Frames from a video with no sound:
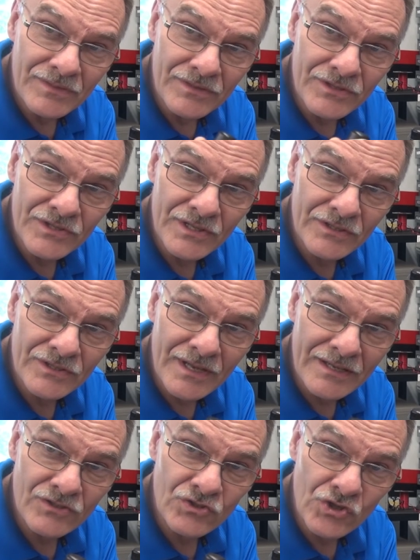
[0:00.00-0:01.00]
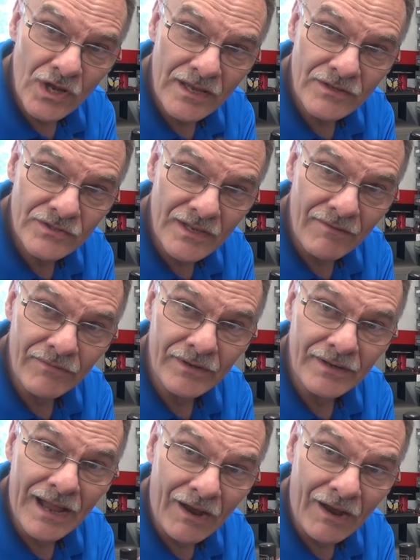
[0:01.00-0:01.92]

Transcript: the 6SJ7.